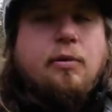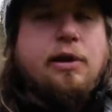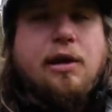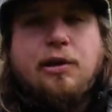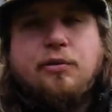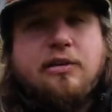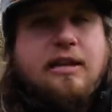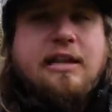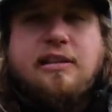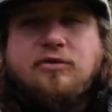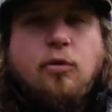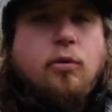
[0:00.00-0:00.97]
We can use
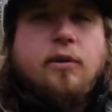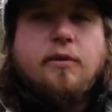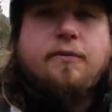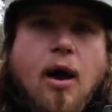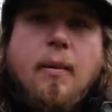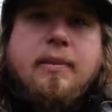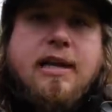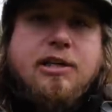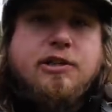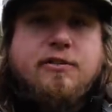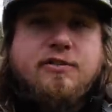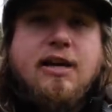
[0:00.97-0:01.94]
any sort of
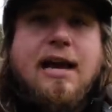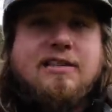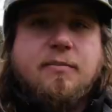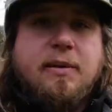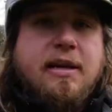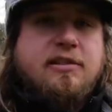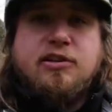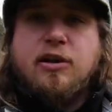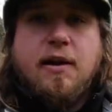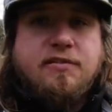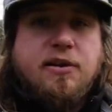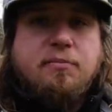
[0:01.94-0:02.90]
combination of size of beads
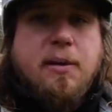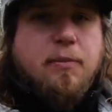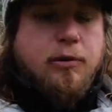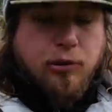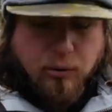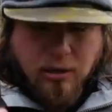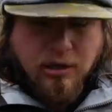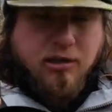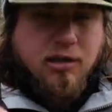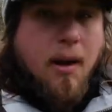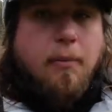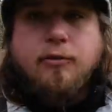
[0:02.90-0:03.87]
here. I've seen people do
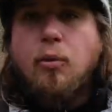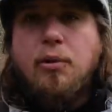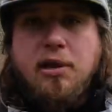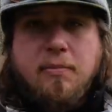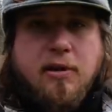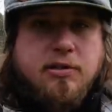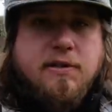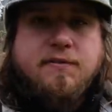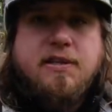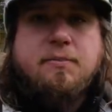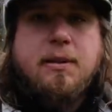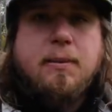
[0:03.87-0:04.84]
double 20 mils.
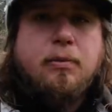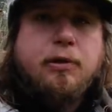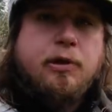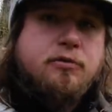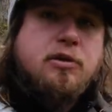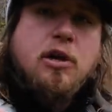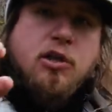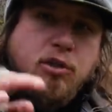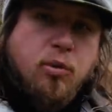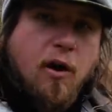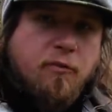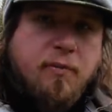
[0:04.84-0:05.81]
I've seen people use
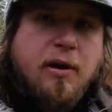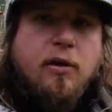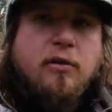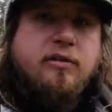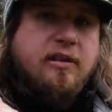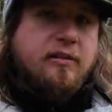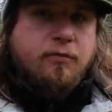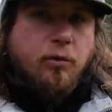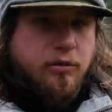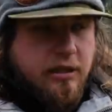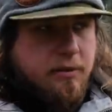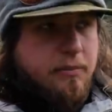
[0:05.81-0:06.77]
12 mils and then
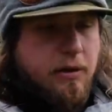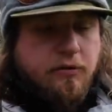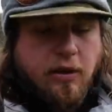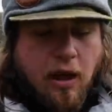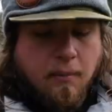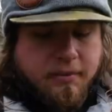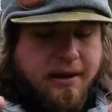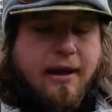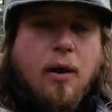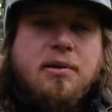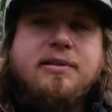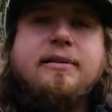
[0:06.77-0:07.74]
14 mils, but I
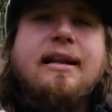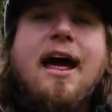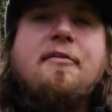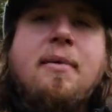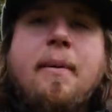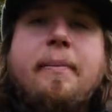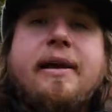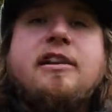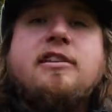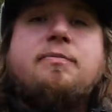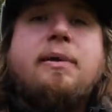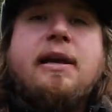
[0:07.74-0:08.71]
always like to have my
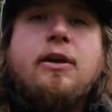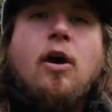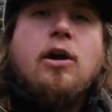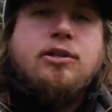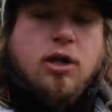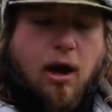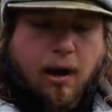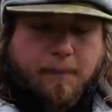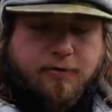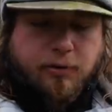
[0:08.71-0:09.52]
biggest bead on top.